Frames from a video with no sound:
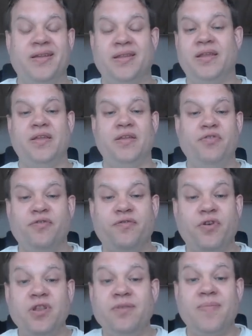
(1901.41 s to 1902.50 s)
If you
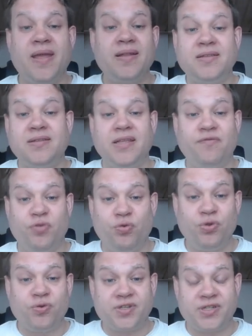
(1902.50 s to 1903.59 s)
fundamentally view
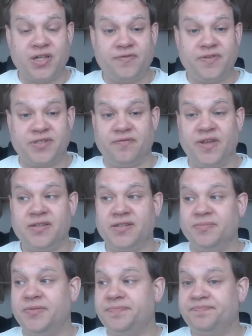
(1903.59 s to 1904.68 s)
yourself as a
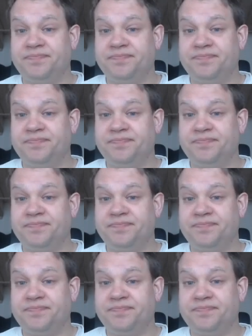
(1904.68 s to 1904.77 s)
victim,